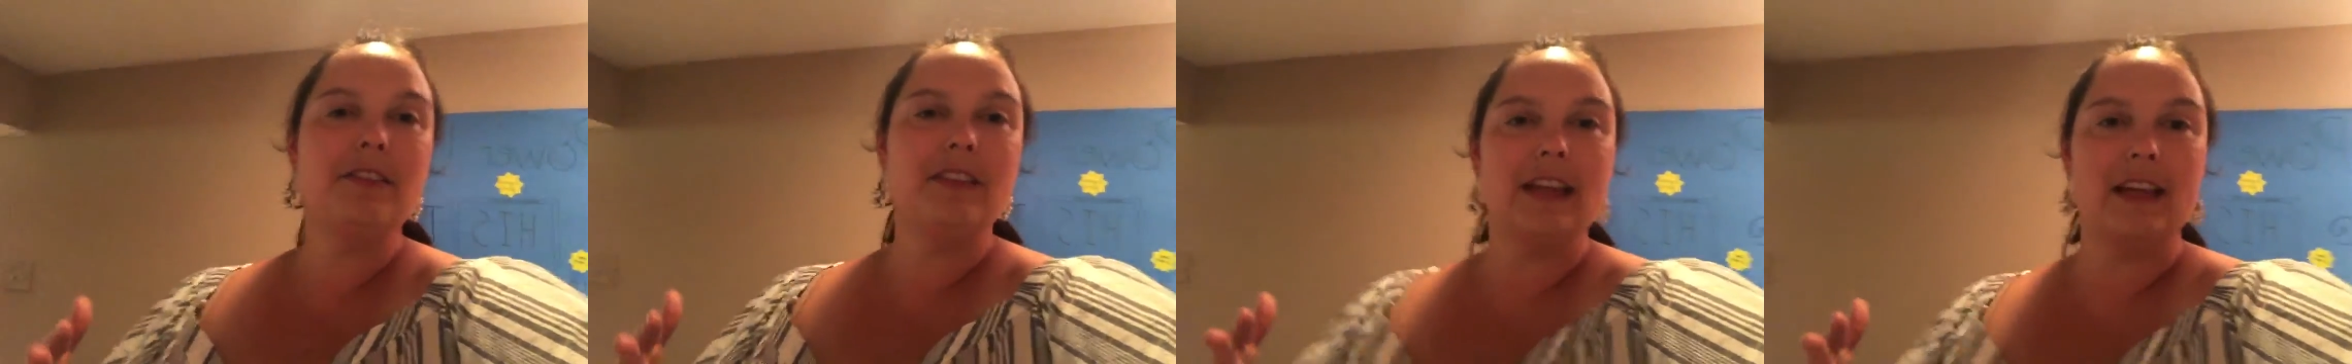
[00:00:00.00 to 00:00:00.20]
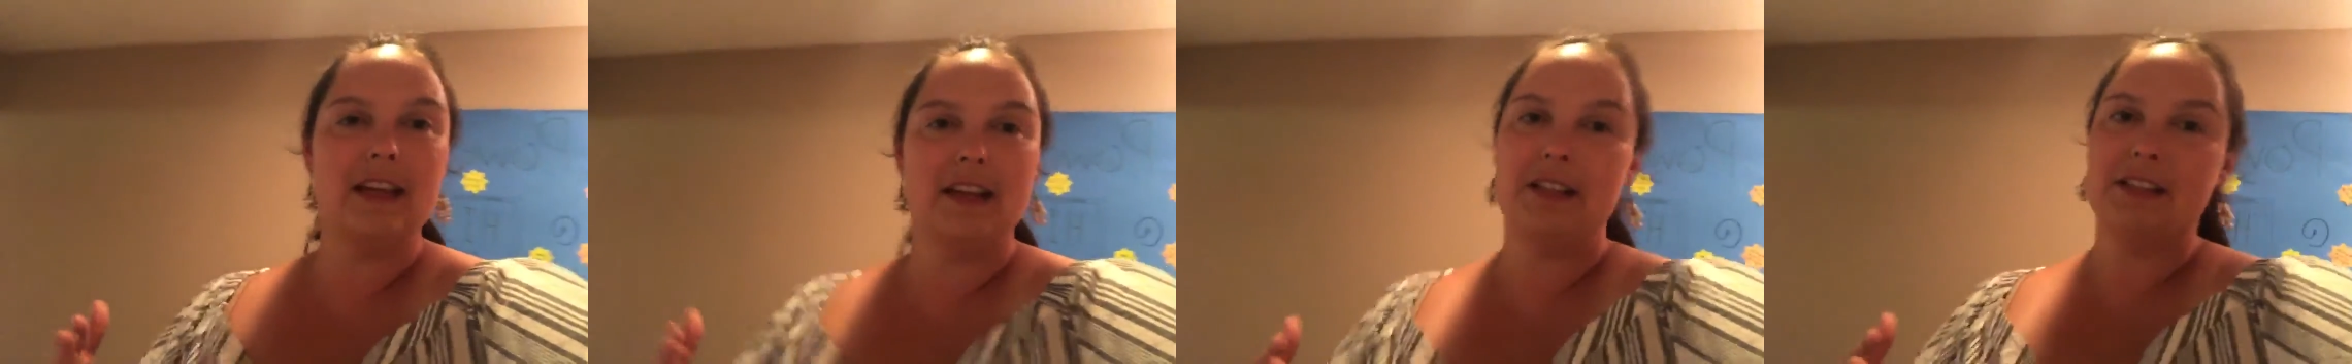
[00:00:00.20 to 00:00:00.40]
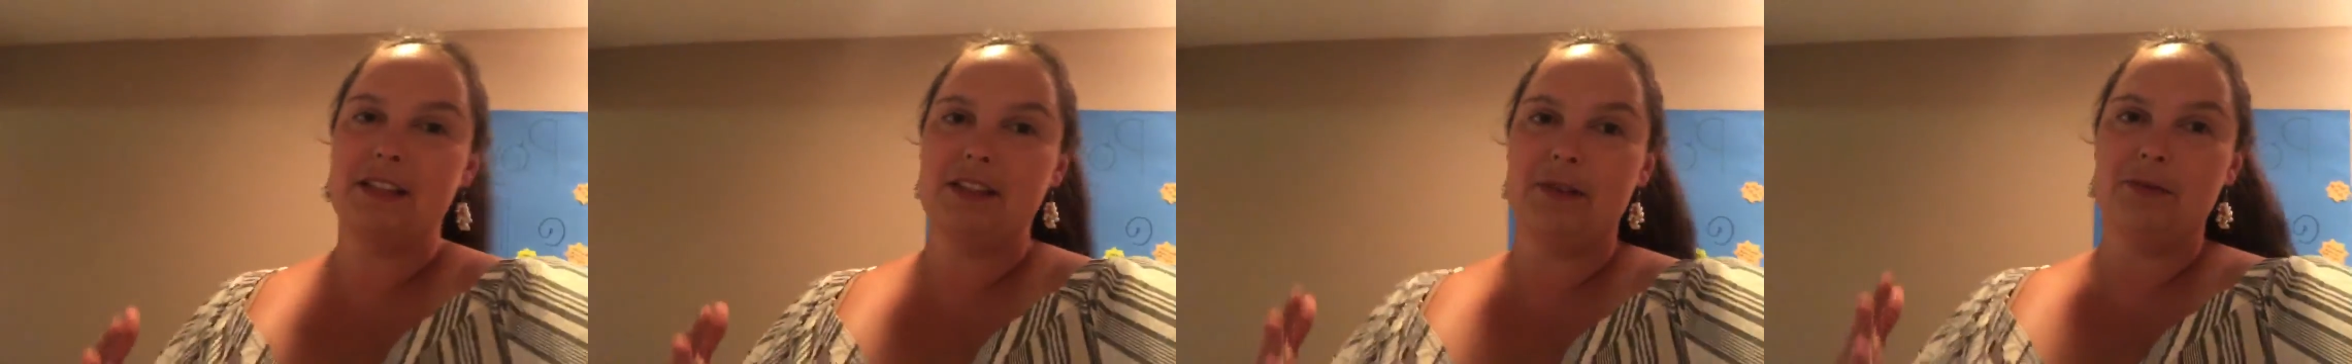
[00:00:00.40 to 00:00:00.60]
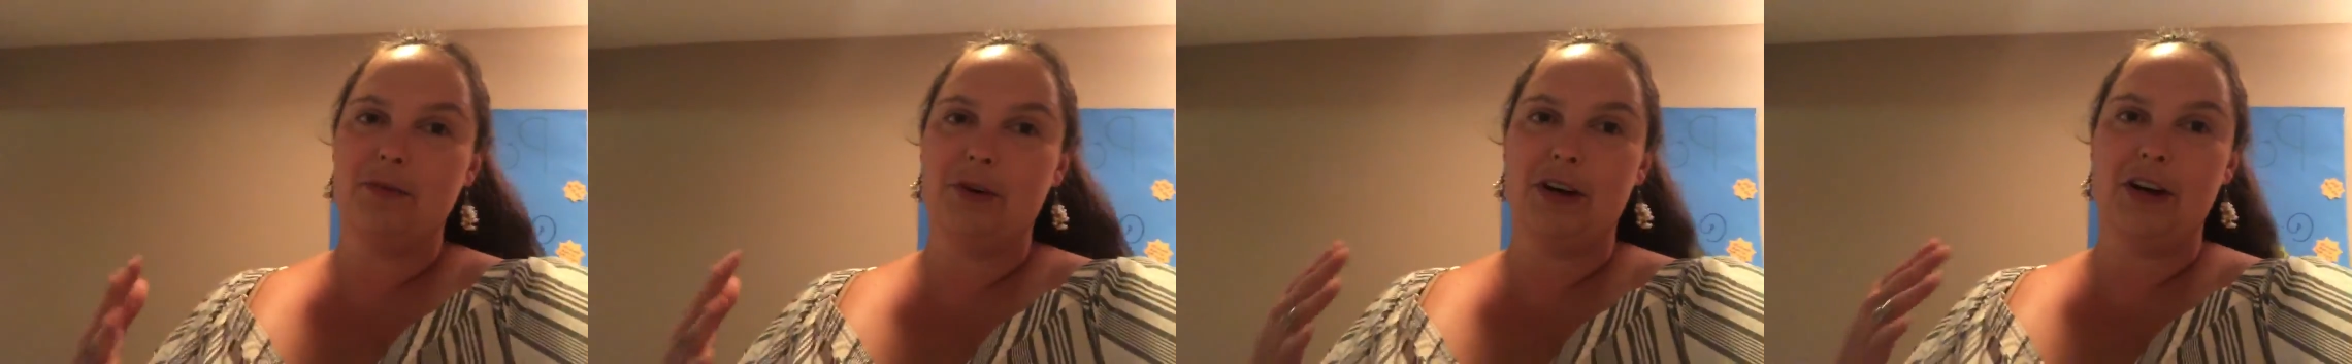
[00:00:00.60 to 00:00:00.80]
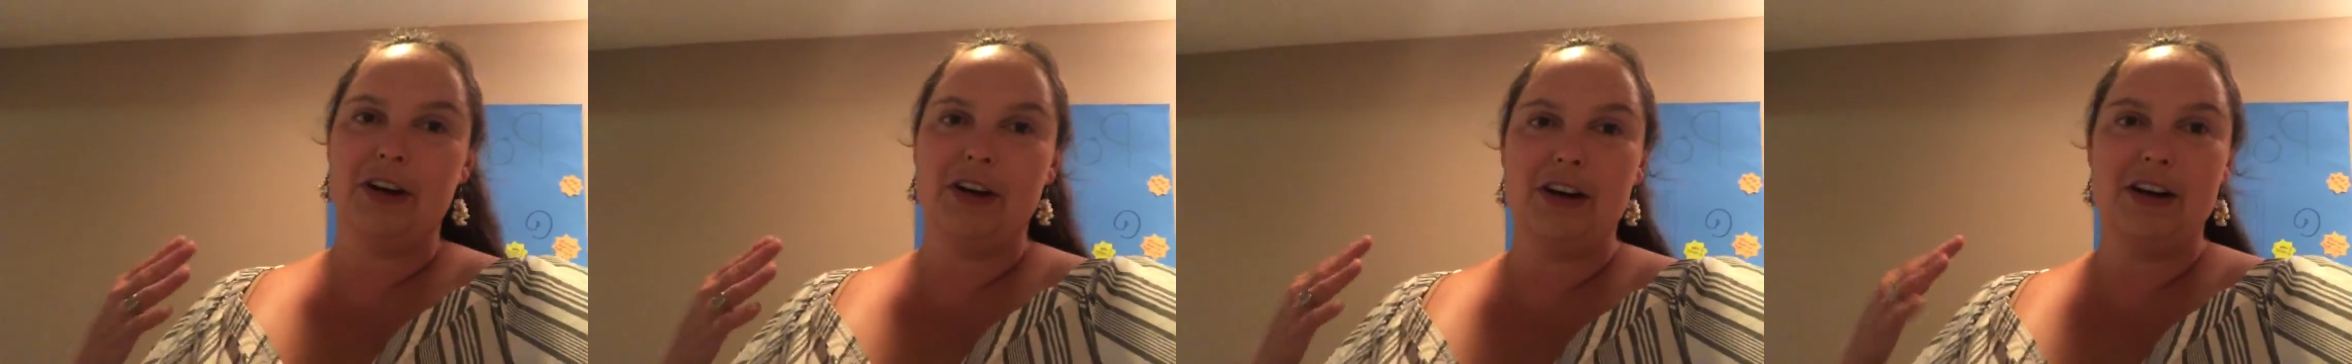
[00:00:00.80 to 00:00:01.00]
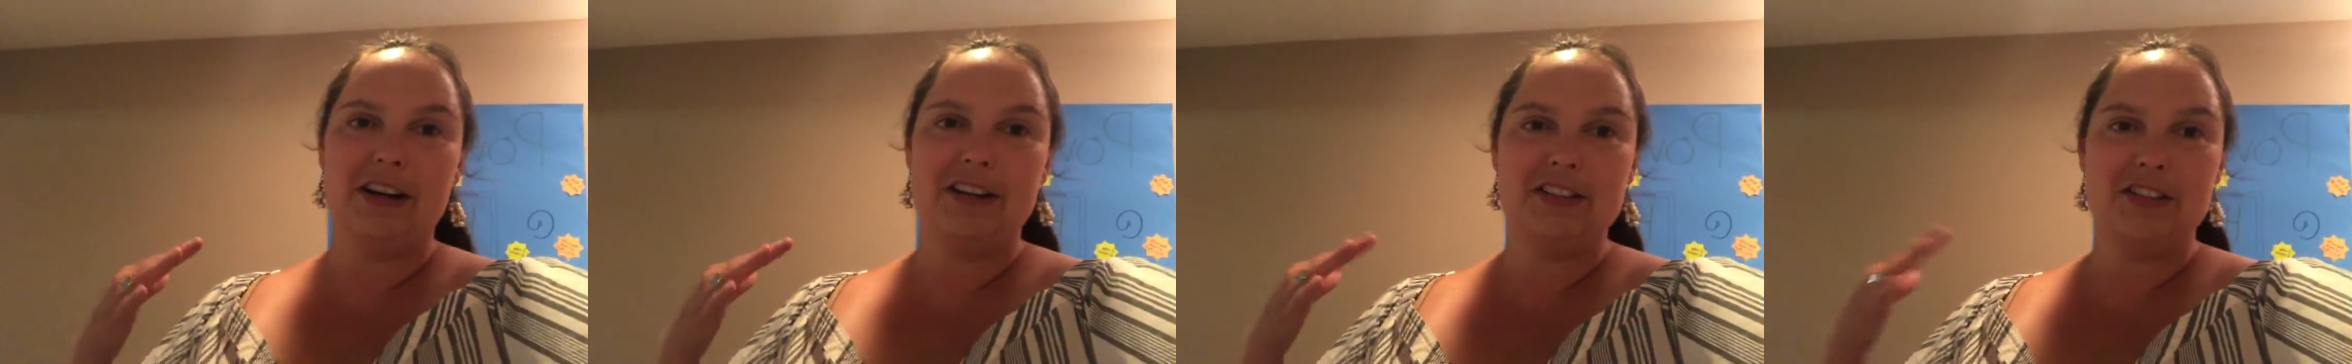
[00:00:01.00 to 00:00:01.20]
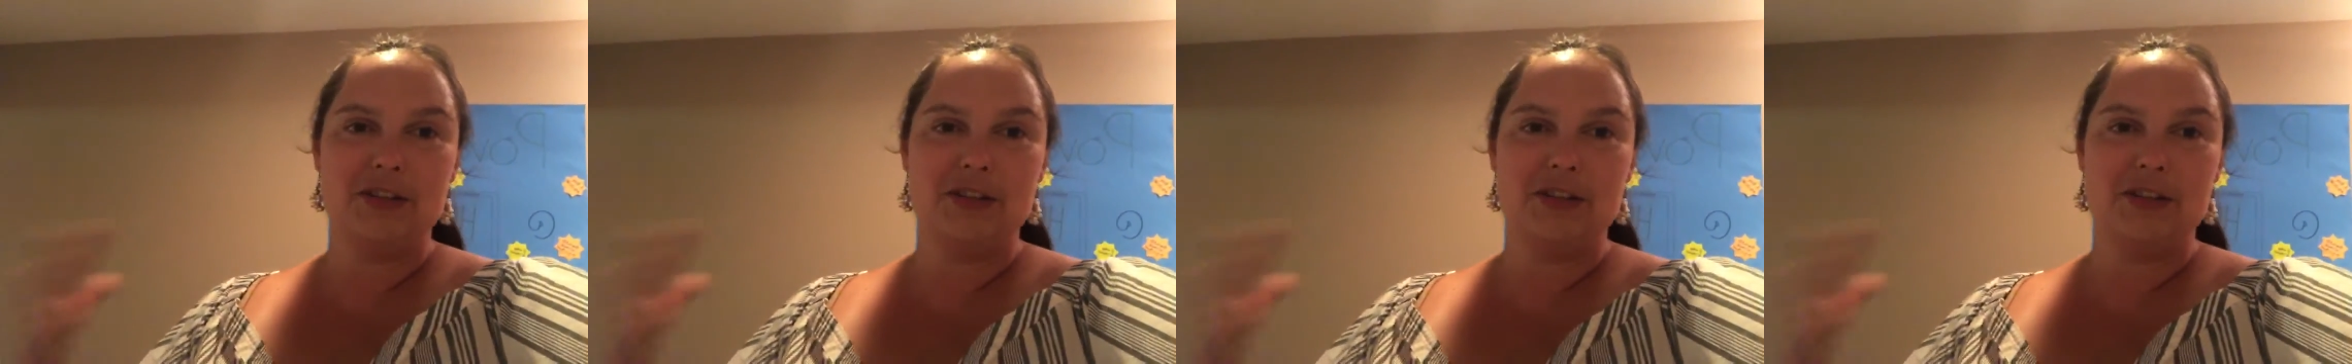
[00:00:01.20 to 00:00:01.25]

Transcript: thing is we're